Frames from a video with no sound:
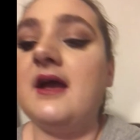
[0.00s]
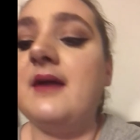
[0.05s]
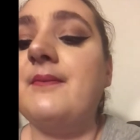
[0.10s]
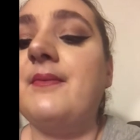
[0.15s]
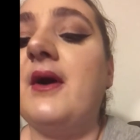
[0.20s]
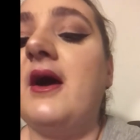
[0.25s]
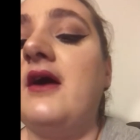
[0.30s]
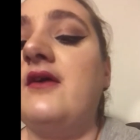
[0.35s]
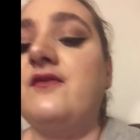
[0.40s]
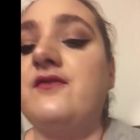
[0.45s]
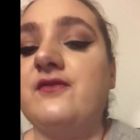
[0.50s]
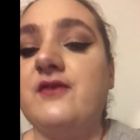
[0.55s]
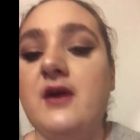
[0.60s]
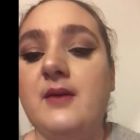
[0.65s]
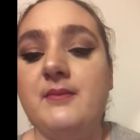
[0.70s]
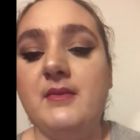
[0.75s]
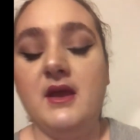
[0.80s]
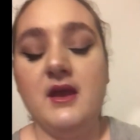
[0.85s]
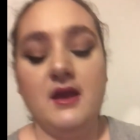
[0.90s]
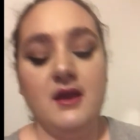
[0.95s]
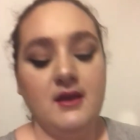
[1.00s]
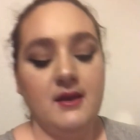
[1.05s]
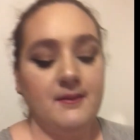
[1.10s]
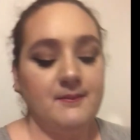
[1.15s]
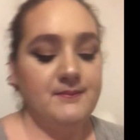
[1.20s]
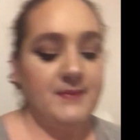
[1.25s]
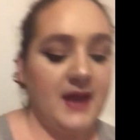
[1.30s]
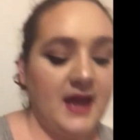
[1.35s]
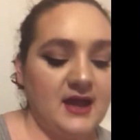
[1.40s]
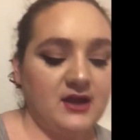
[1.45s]
I bought from
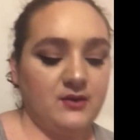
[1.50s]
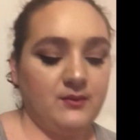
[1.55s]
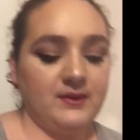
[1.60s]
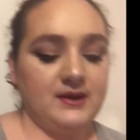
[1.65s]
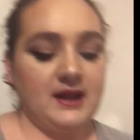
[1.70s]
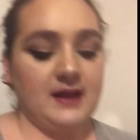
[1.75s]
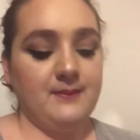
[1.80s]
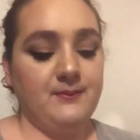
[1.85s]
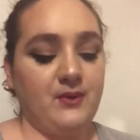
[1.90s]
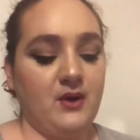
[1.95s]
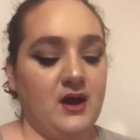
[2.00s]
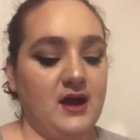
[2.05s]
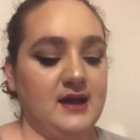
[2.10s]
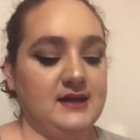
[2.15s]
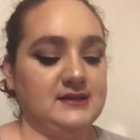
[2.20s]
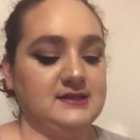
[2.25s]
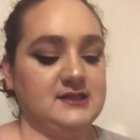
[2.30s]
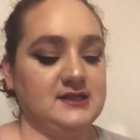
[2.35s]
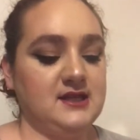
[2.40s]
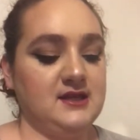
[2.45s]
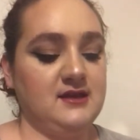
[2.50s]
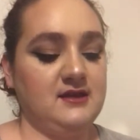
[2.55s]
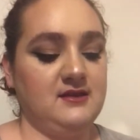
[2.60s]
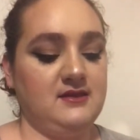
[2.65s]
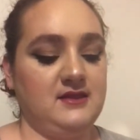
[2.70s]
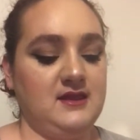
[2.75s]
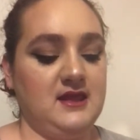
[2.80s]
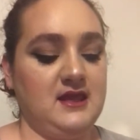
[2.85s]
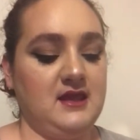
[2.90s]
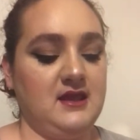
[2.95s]
MAC when I bought
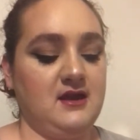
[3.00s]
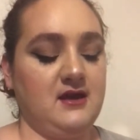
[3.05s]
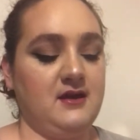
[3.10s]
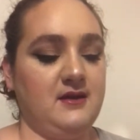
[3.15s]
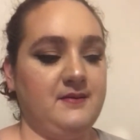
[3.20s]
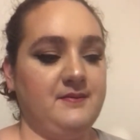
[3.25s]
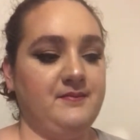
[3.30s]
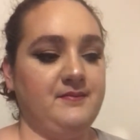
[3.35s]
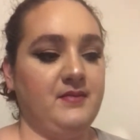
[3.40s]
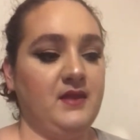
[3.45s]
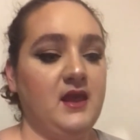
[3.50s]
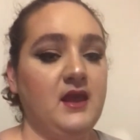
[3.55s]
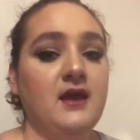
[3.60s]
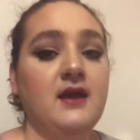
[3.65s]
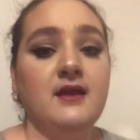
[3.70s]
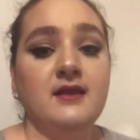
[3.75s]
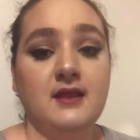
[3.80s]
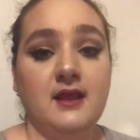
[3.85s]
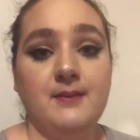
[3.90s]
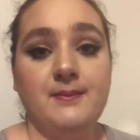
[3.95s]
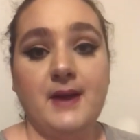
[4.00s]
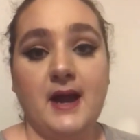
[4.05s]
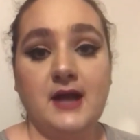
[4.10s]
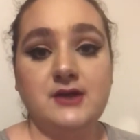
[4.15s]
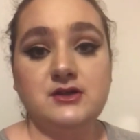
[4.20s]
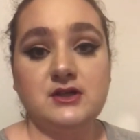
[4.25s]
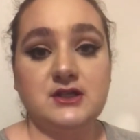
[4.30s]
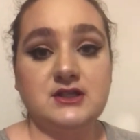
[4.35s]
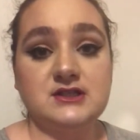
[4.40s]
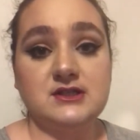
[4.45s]
the
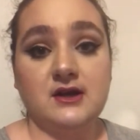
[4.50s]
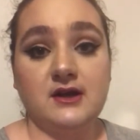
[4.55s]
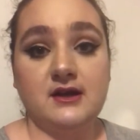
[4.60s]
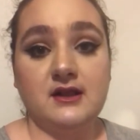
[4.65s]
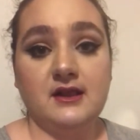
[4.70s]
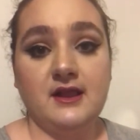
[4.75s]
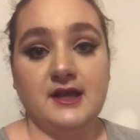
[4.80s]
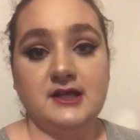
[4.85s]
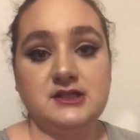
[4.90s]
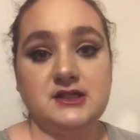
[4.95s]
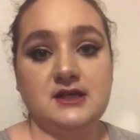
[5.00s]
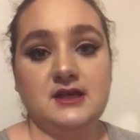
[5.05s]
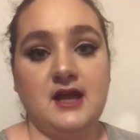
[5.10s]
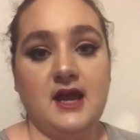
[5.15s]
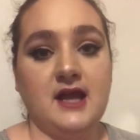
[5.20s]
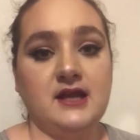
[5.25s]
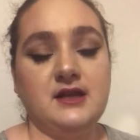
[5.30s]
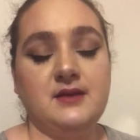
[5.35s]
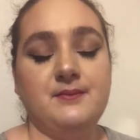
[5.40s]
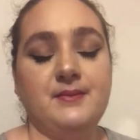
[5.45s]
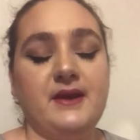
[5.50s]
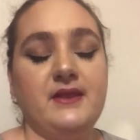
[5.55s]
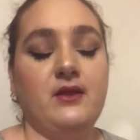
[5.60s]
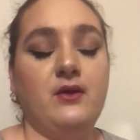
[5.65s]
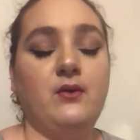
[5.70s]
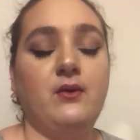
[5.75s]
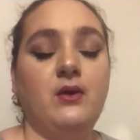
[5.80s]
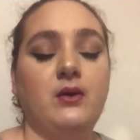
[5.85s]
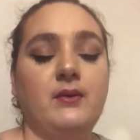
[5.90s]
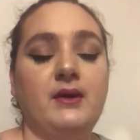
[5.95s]
Patrick Star collection. I didn't buy the
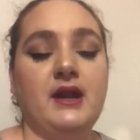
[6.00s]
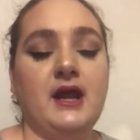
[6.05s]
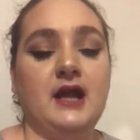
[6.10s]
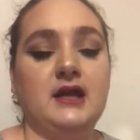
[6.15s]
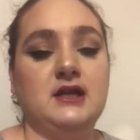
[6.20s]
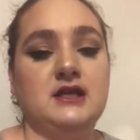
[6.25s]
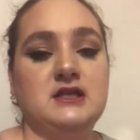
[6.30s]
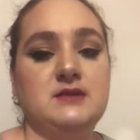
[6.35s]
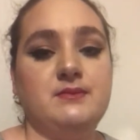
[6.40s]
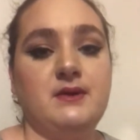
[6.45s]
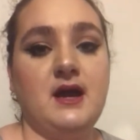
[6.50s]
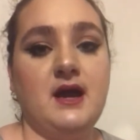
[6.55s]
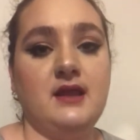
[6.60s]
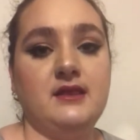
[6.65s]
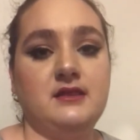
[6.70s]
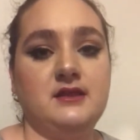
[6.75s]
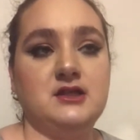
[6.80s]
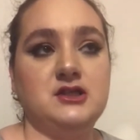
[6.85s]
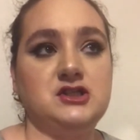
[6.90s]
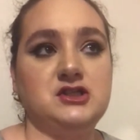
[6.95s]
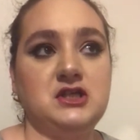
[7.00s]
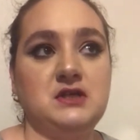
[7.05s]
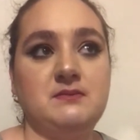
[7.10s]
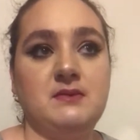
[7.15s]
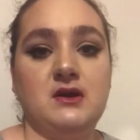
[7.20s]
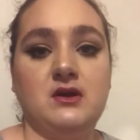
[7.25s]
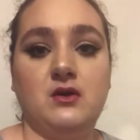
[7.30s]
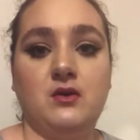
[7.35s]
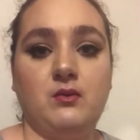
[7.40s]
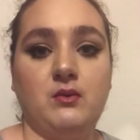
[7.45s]
whole one. I just bought the She
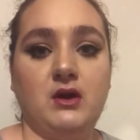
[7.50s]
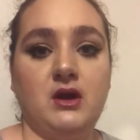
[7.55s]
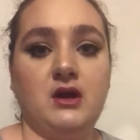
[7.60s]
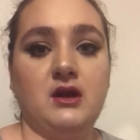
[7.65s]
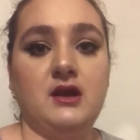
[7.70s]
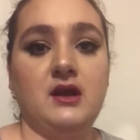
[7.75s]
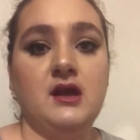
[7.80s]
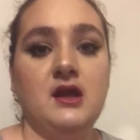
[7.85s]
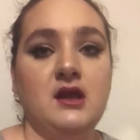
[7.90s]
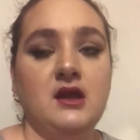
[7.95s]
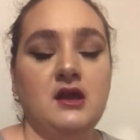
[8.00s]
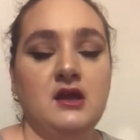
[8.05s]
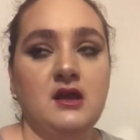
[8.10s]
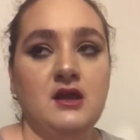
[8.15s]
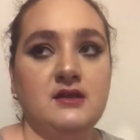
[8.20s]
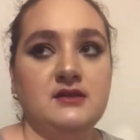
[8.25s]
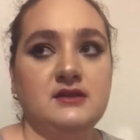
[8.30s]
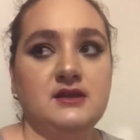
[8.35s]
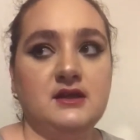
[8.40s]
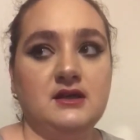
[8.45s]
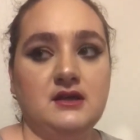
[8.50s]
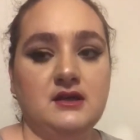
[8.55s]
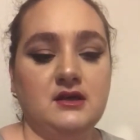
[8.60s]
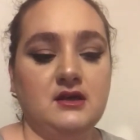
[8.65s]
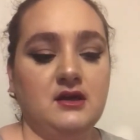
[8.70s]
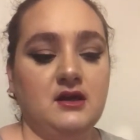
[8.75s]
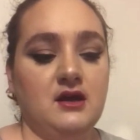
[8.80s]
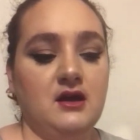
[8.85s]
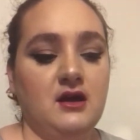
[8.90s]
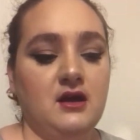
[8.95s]
Better Work,
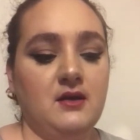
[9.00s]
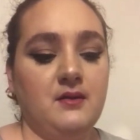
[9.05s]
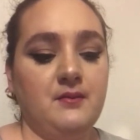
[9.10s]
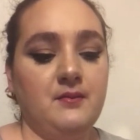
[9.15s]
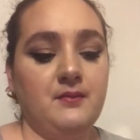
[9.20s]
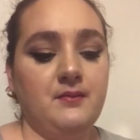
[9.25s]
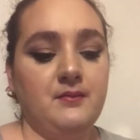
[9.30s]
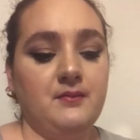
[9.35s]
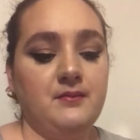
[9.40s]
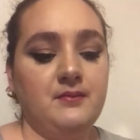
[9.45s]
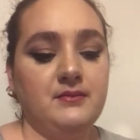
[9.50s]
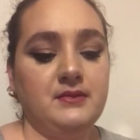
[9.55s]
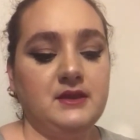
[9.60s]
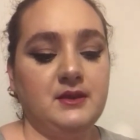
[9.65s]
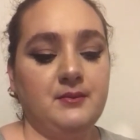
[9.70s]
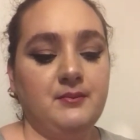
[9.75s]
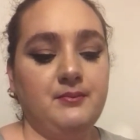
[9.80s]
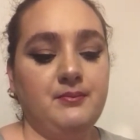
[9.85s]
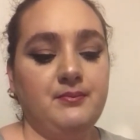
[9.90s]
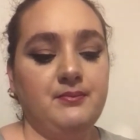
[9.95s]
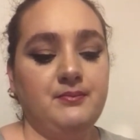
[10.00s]
the